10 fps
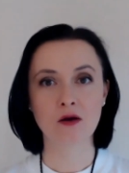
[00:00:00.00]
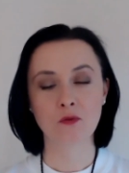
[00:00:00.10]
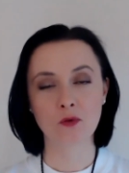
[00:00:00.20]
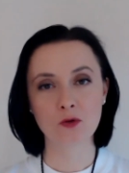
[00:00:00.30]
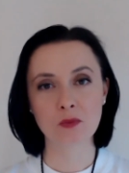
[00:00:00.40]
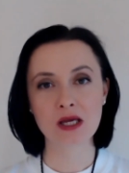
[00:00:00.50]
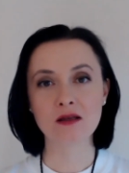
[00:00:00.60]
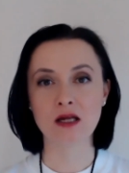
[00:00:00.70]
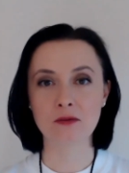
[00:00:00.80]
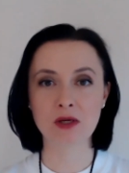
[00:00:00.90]
will
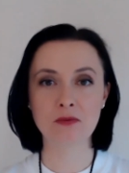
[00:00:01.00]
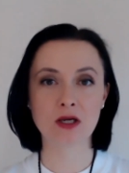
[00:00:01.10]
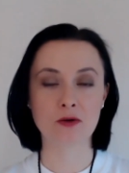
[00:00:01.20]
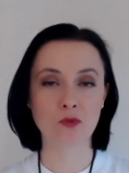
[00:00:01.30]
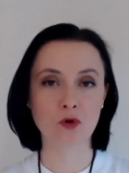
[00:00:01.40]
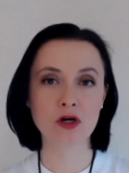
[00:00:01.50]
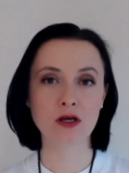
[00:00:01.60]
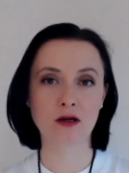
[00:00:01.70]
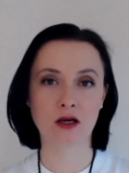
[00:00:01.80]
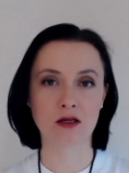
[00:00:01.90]
mean that people are more
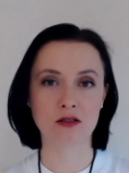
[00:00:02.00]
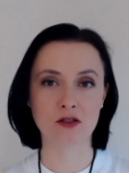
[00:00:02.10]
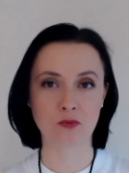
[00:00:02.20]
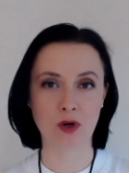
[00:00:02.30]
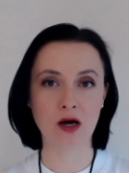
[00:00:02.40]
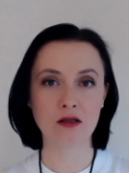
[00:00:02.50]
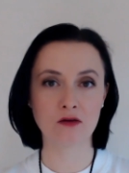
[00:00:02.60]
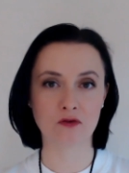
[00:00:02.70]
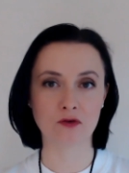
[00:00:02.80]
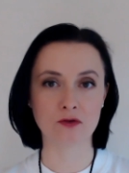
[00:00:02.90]
inclined to buy the
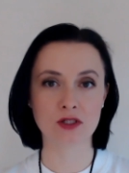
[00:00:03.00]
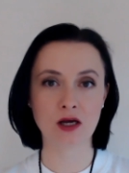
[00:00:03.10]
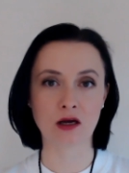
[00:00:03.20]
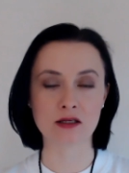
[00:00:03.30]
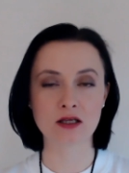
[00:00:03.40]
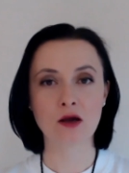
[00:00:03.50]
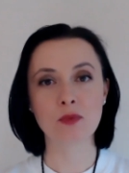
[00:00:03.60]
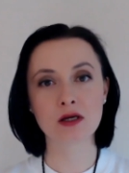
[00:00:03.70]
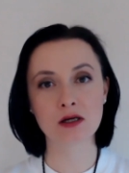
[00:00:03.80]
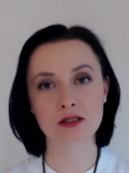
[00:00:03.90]
full size
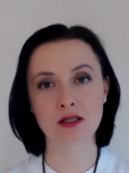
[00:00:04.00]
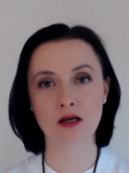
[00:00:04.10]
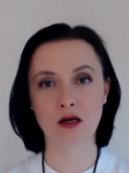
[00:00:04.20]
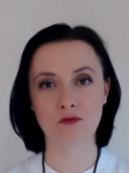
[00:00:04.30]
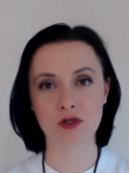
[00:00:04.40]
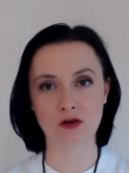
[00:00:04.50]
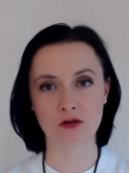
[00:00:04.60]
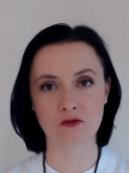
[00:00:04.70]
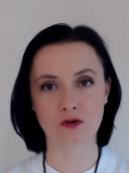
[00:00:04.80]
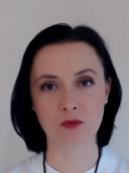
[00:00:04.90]
because they got
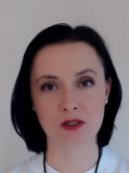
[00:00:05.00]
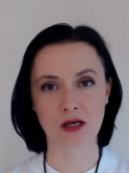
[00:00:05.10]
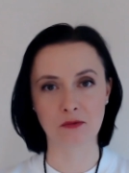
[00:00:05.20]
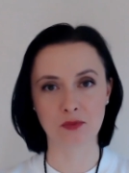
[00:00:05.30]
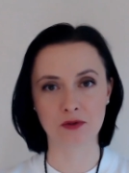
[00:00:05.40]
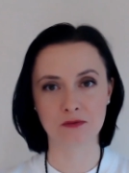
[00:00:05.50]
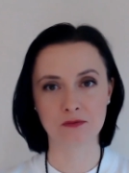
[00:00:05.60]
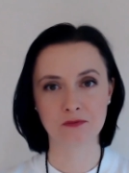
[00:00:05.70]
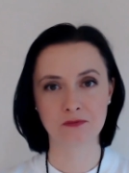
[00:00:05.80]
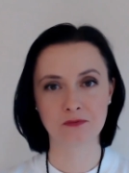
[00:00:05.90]
results from the sample.
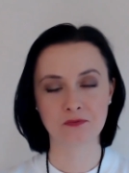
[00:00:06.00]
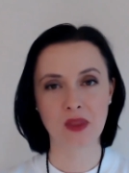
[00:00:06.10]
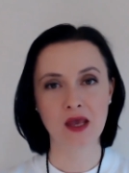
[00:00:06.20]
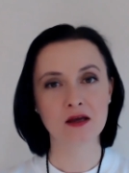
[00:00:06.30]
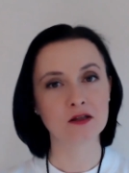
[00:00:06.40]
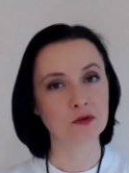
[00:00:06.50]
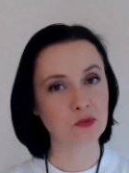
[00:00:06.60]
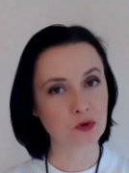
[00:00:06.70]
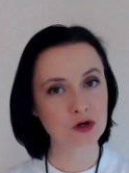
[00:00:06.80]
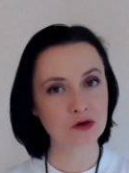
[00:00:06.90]
The
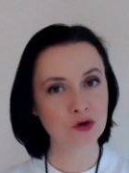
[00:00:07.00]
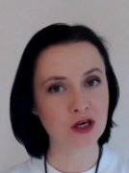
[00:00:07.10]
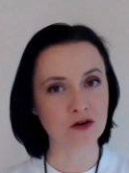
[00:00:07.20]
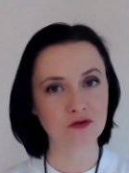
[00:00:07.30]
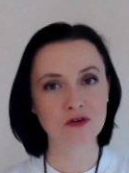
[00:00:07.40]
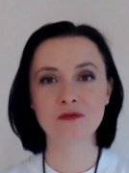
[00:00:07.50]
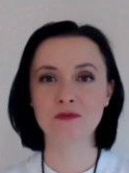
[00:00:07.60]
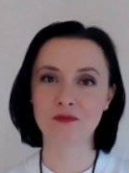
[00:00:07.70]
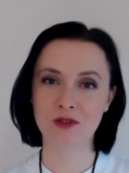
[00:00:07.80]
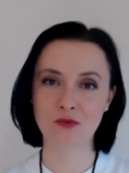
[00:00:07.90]
more you give,
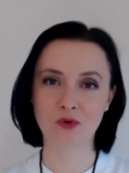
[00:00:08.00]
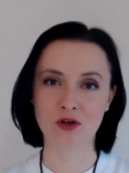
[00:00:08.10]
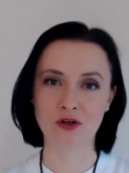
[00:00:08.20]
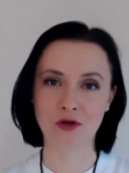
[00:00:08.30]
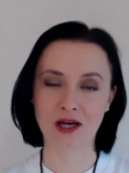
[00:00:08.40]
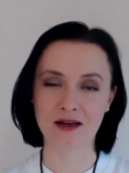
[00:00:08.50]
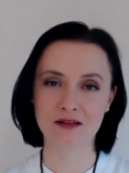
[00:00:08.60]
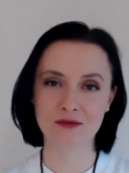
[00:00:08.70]
the more you get.